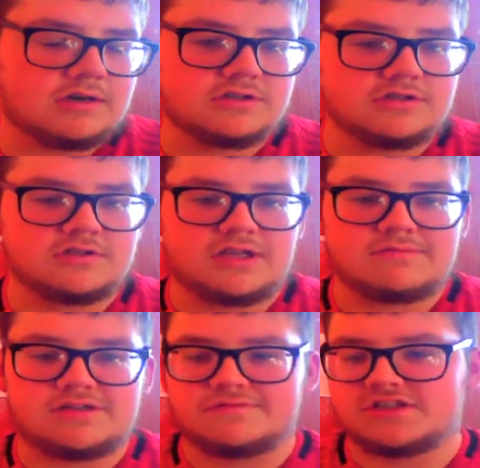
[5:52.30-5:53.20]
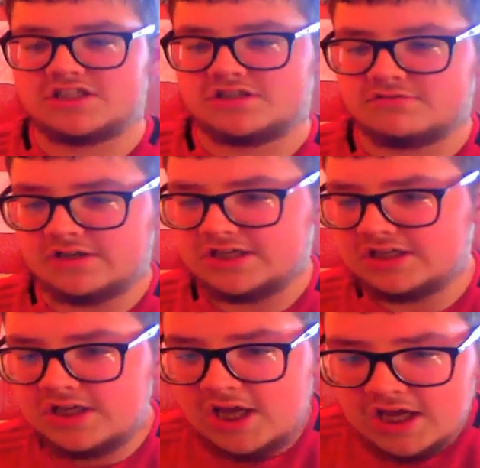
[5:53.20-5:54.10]
going to go and get myself a tissue
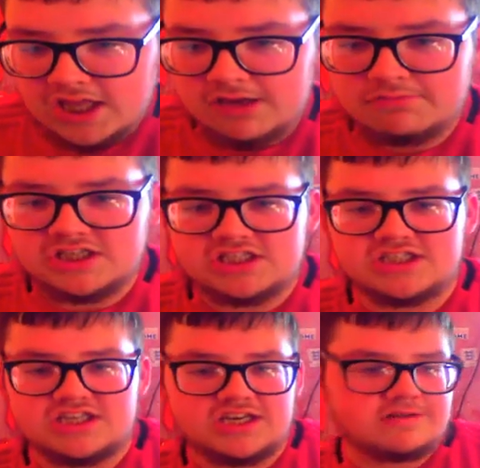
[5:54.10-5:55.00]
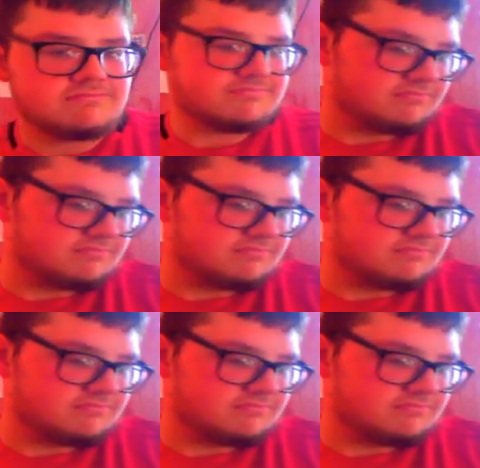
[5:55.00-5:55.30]
quickly. Get your predictions in